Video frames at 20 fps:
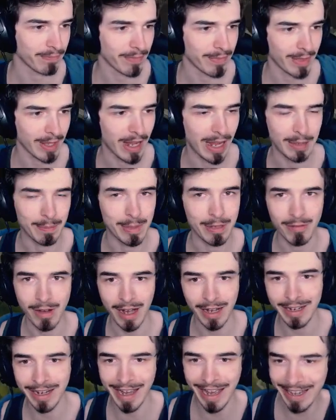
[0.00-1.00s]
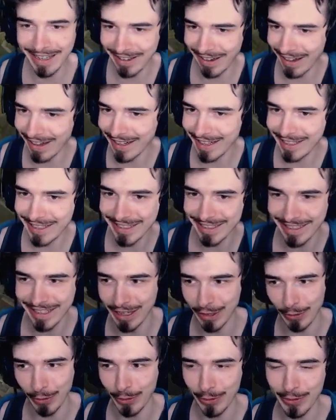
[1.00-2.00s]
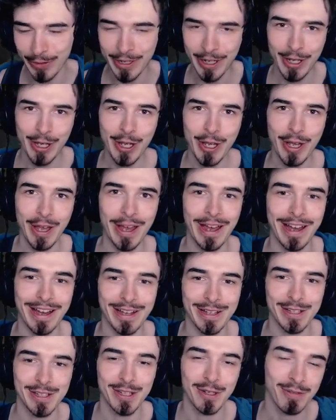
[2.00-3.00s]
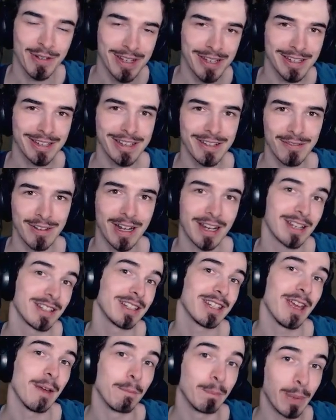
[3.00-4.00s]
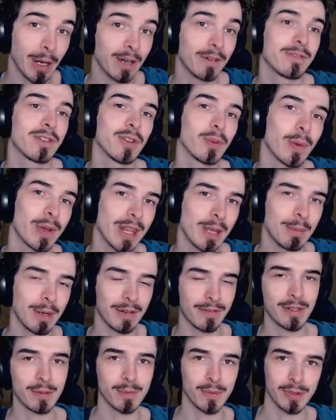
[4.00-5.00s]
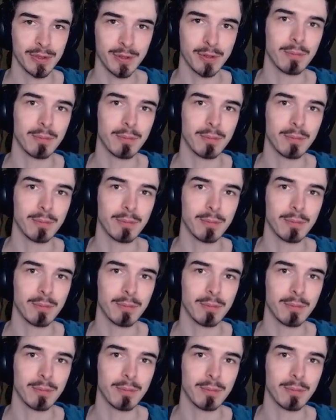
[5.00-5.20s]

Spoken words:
AP Rakan, like, hello? So recently, Rakan did get buffed, and the way they buffed him was to